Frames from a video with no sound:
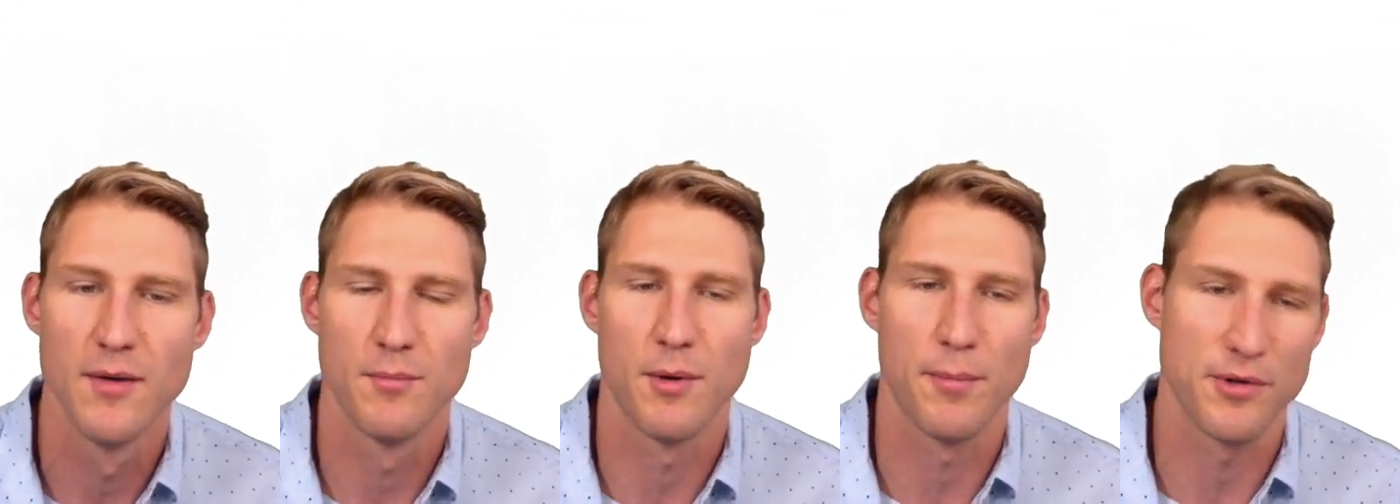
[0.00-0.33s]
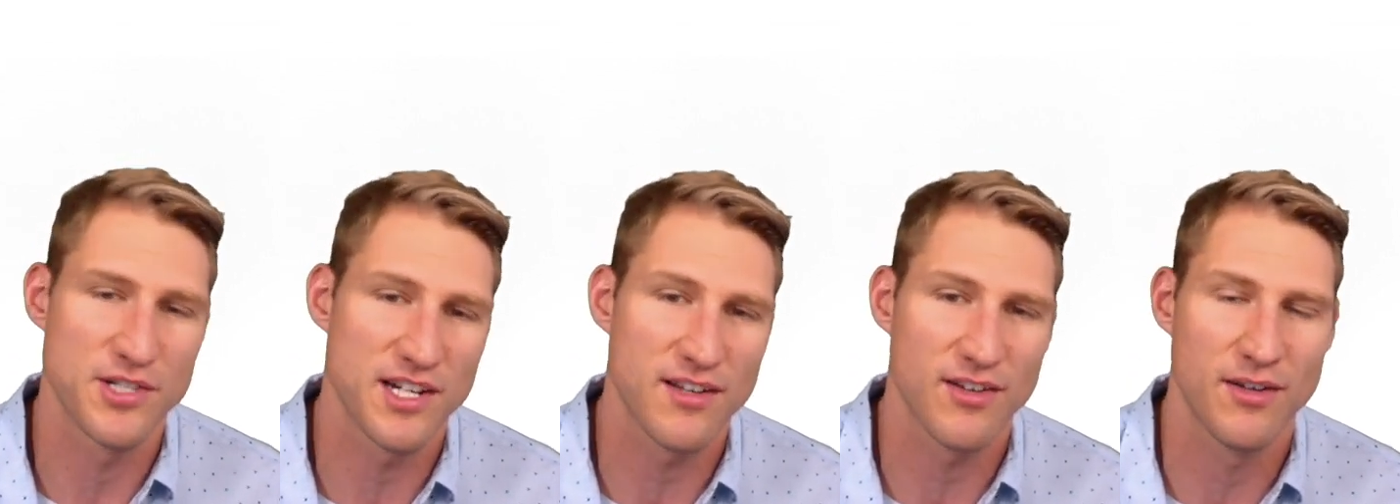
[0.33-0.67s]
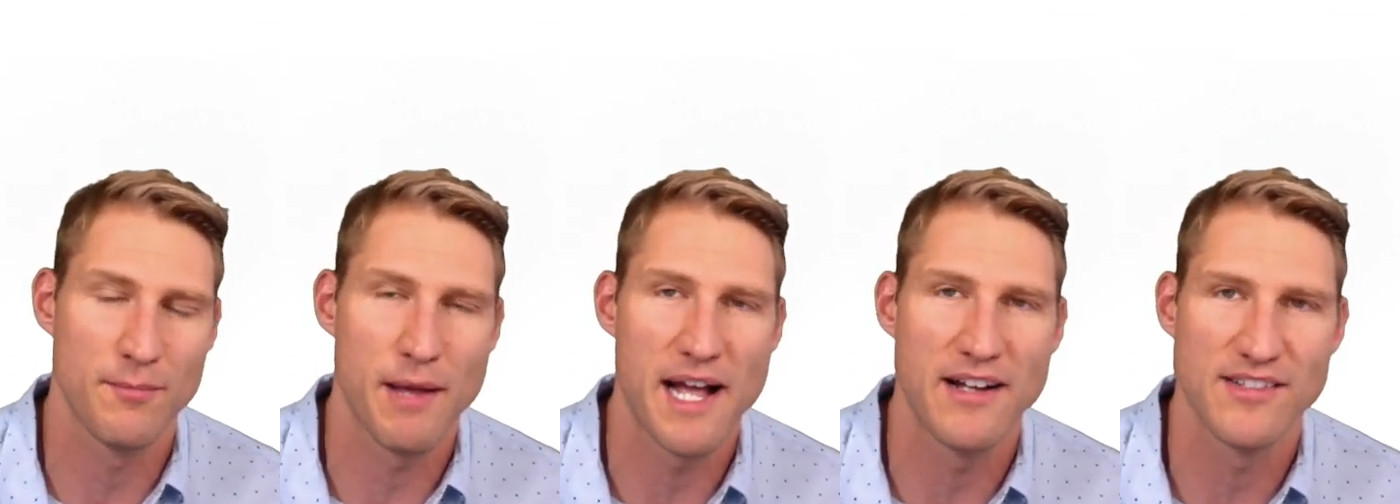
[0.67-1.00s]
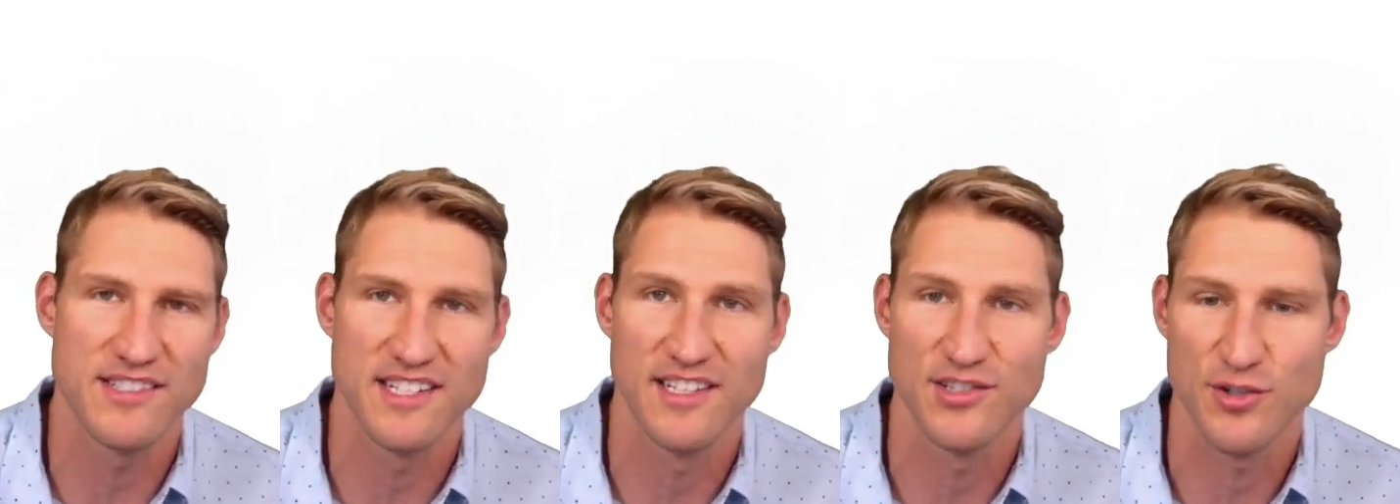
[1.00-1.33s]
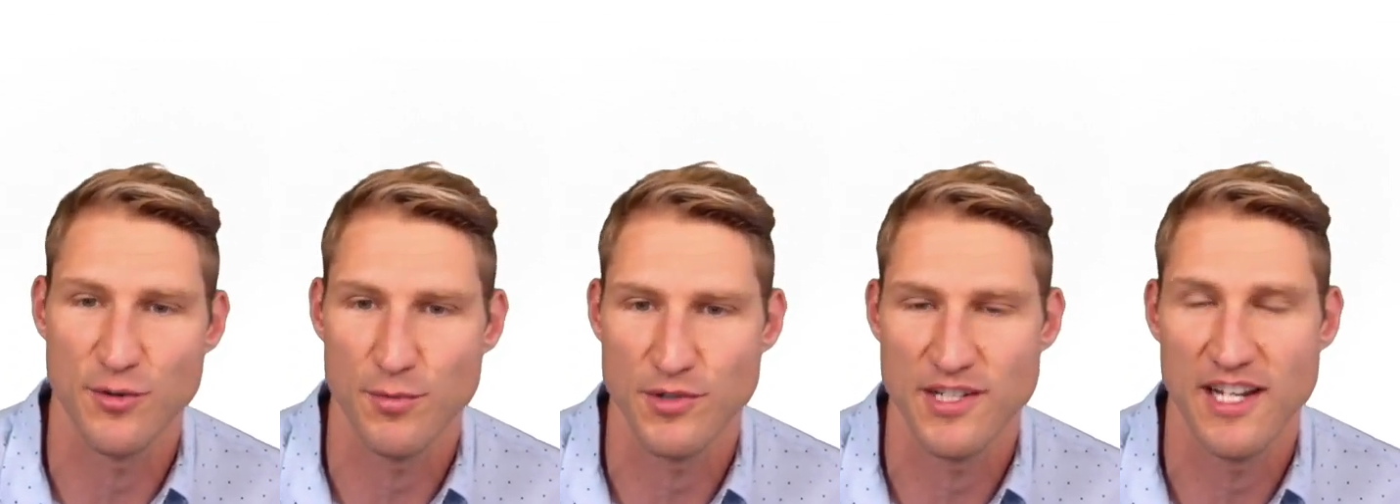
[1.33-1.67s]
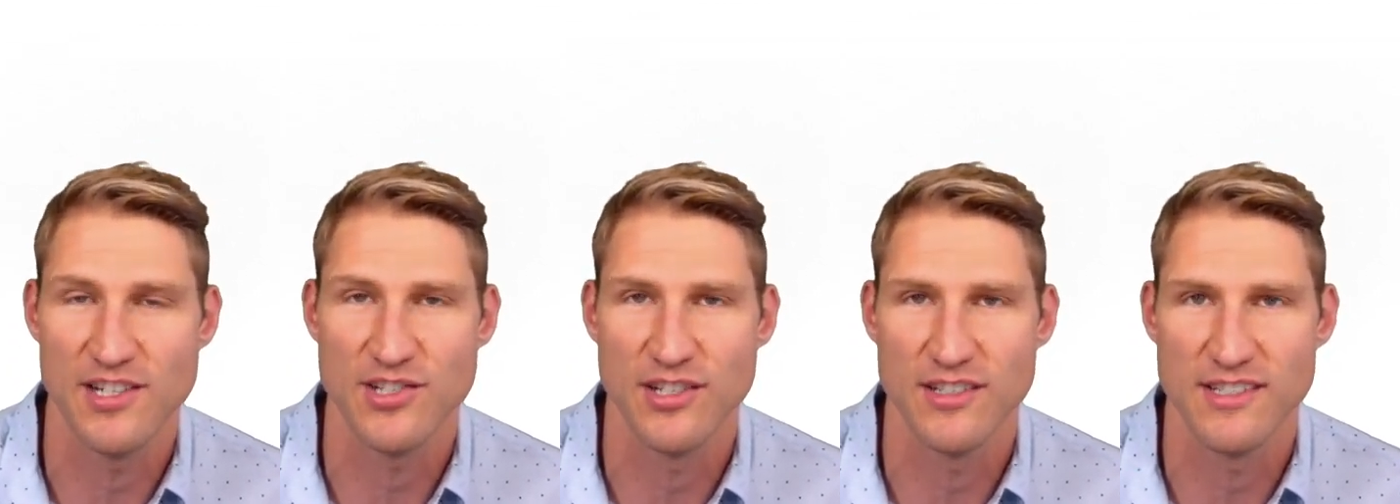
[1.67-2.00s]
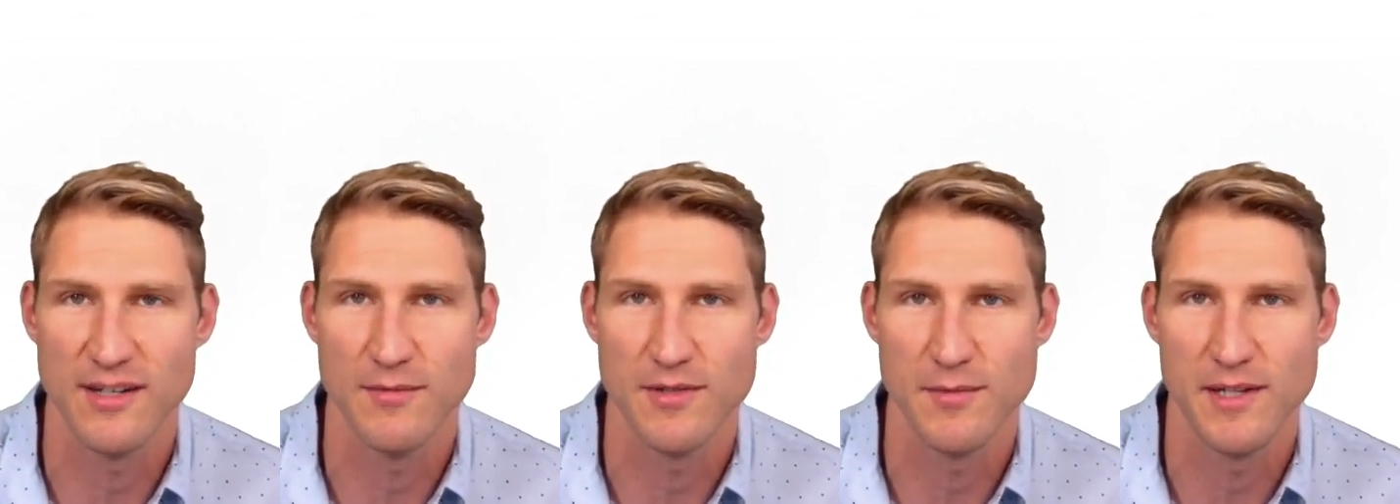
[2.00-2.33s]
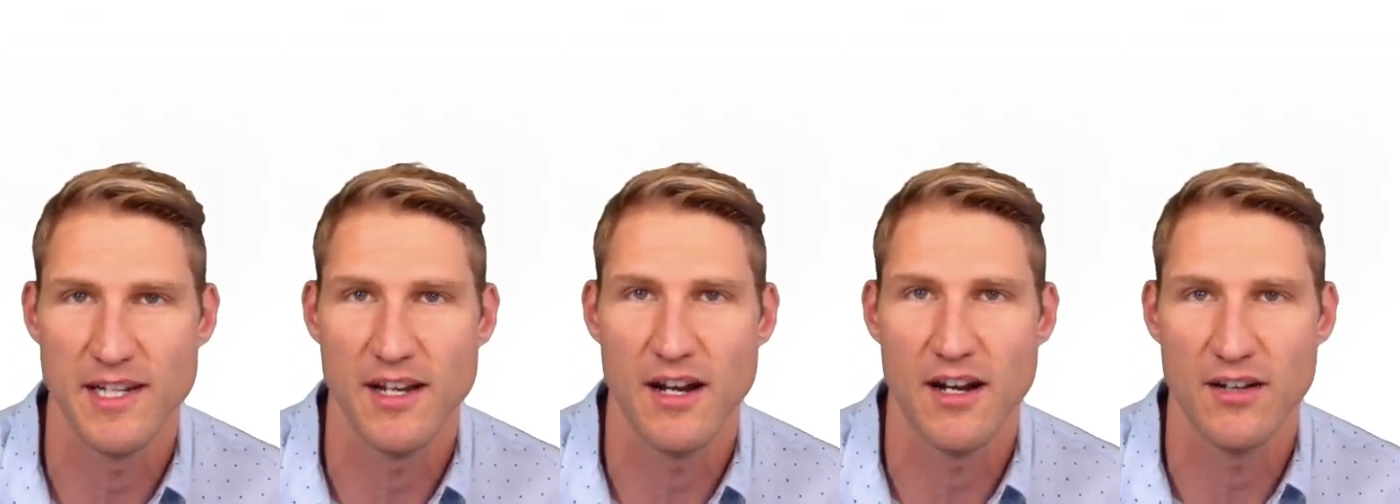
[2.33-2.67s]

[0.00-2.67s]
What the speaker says: but particularly balance and interpretation seem to be